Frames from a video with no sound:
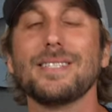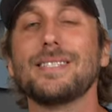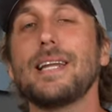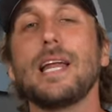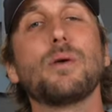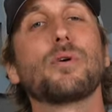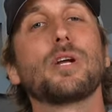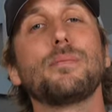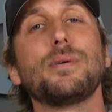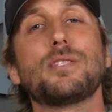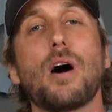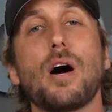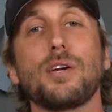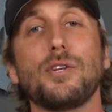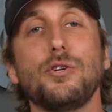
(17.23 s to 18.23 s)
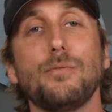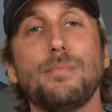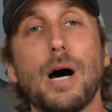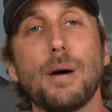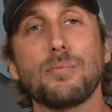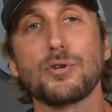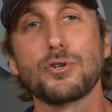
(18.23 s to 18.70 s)
and today we're going to be talking to you
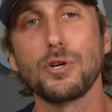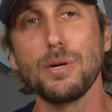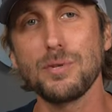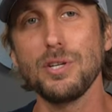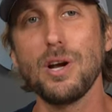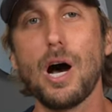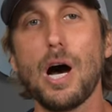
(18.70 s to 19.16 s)
about prescription